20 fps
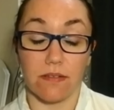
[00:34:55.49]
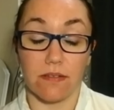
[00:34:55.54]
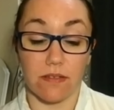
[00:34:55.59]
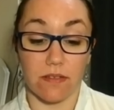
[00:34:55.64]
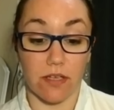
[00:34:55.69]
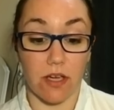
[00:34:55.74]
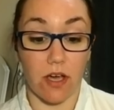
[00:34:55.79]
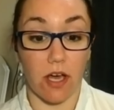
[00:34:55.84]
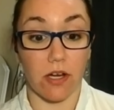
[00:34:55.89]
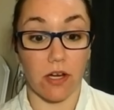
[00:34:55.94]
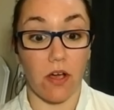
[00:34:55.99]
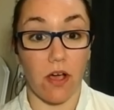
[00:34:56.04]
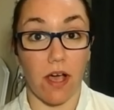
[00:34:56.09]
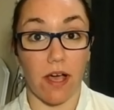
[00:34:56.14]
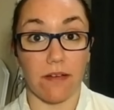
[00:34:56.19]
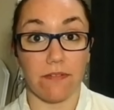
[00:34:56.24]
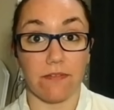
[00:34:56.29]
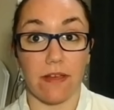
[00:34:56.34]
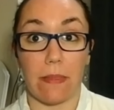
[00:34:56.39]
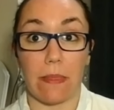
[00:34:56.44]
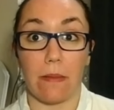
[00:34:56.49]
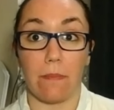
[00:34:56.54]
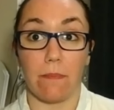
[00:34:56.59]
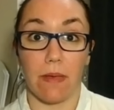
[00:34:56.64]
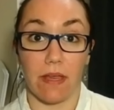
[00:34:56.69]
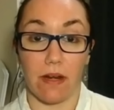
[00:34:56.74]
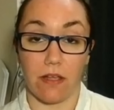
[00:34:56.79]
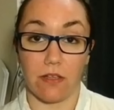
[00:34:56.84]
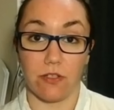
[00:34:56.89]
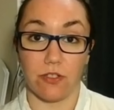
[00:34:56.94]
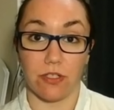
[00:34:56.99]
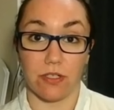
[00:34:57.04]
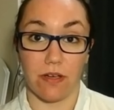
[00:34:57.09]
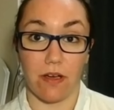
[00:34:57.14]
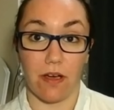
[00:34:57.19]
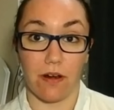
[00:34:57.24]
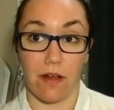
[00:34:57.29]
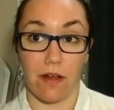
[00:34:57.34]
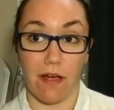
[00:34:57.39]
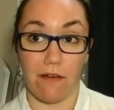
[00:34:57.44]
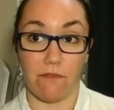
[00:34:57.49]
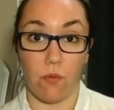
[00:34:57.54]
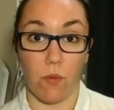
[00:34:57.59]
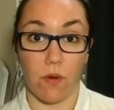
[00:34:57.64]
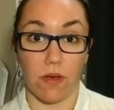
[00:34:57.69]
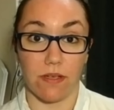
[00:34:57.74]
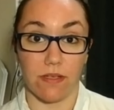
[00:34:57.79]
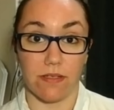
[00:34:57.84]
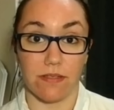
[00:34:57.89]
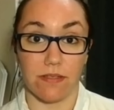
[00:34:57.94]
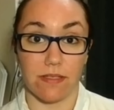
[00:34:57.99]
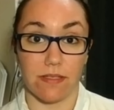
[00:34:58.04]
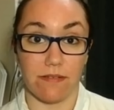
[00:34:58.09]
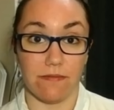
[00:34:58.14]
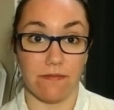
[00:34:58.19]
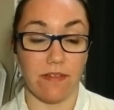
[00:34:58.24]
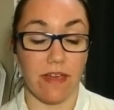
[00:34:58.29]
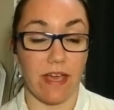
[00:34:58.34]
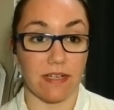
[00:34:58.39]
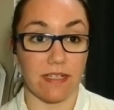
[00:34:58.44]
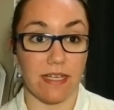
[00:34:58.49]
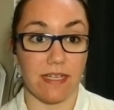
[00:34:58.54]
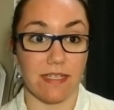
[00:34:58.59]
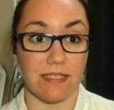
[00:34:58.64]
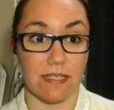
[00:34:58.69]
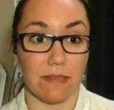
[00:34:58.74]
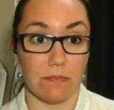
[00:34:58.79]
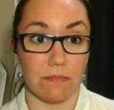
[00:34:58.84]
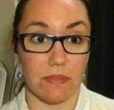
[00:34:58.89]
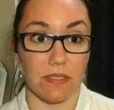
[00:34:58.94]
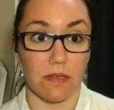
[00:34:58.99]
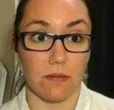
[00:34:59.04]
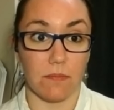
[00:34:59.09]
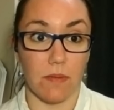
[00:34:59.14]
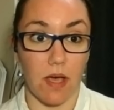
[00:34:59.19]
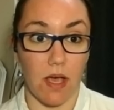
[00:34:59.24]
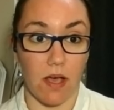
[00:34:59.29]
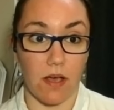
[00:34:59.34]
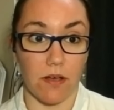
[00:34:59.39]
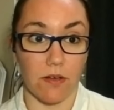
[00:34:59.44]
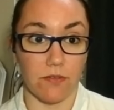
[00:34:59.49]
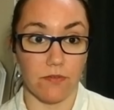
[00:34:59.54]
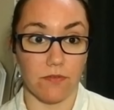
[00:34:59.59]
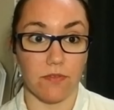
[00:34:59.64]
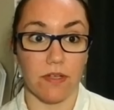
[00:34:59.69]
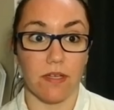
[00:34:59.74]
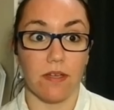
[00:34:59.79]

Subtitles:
cut off, and the main engine cut off was in fact a symptom of